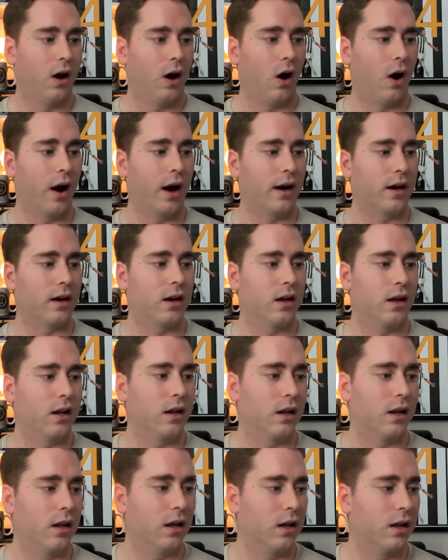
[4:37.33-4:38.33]
All right,
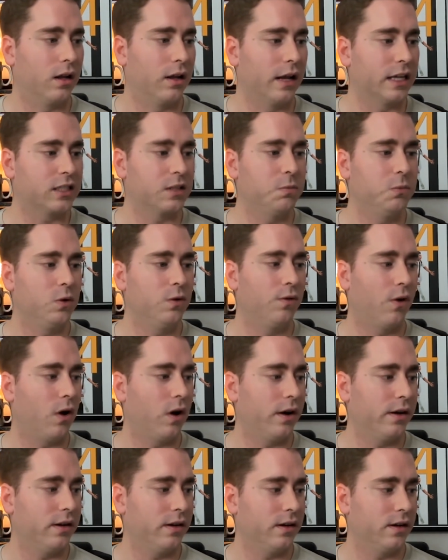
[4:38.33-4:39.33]
let's move on